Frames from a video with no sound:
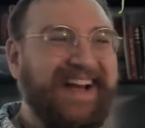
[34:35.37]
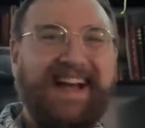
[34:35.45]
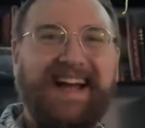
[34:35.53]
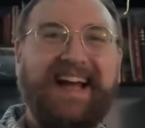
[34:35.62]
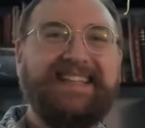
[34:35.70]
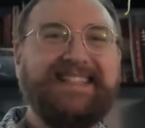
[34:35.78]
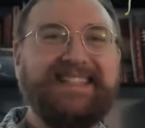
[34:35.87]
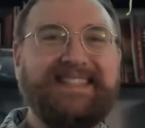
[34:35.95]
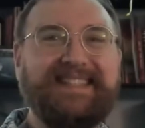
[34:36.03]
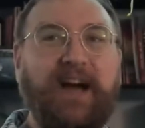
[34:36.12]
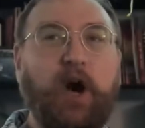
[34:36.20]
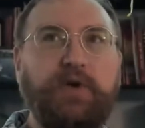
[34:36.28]

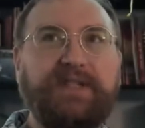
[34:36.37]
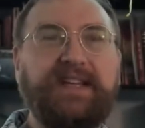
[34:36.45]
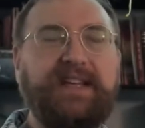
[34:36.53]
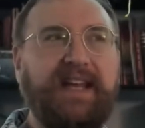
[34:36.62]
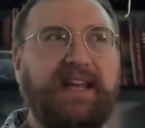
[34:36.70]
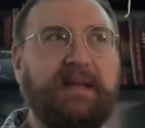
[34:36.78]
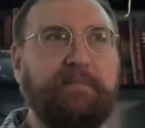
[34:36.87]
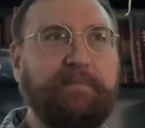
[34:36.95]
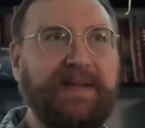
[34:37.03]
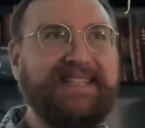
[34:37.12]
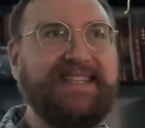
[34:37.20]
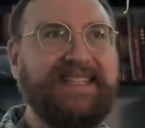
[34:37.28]
It's hosted in a
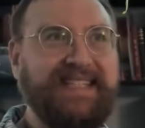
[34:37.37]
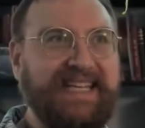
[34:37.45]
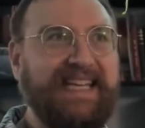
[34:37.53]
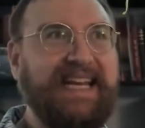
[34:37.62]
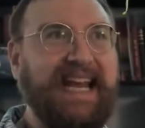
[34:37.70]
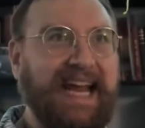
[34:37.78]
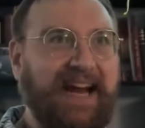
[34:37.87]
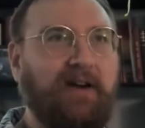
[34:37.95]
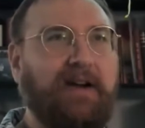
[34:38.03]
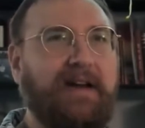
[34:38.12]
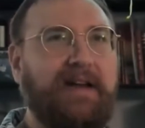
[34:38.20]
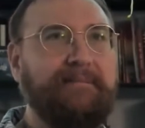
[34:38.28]
Byzantine
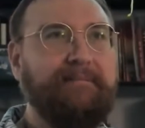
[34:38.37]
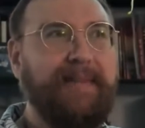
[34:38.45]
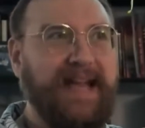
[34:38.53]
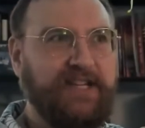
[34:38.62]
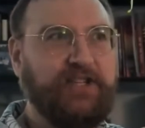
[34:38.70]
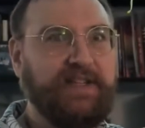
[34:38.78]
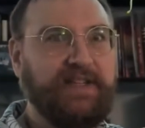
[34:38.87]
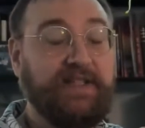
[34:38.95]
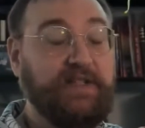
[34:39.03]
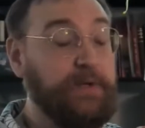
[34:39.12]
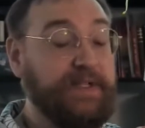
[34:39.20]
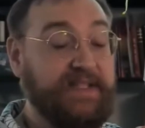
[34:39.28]
era mansion,
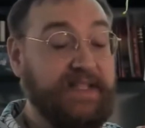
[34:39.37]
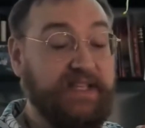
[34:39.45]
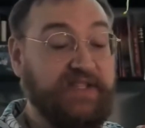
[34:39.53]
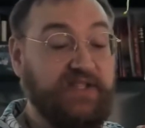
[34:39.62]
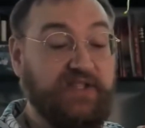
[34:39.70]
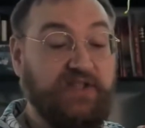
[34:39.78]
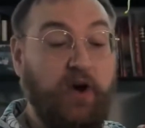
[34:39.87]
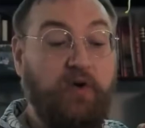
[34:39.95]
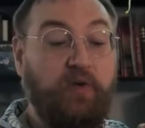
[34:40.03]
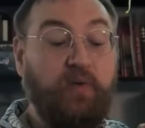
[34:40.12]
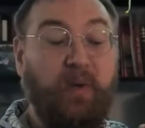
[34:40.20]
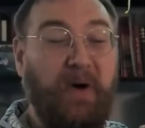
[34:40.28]
so it's
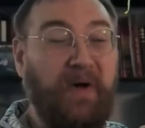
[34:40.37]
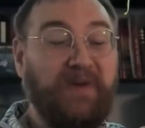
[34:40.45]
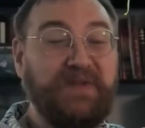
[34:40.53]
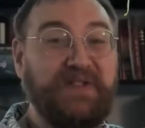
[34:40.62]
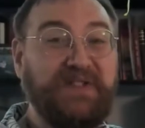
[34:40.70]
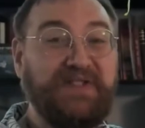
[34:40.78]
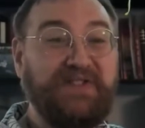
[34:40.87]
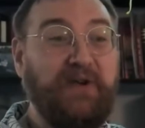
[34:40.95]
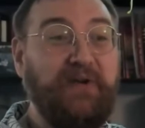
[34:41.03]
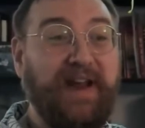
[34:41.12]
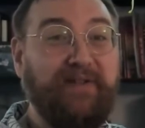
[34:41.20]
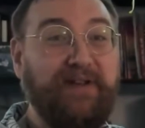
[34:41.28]
stone walls,
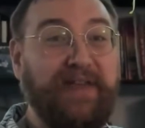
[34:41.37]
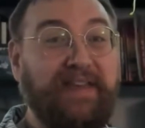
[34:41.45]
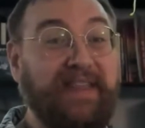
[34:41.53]
stone everything.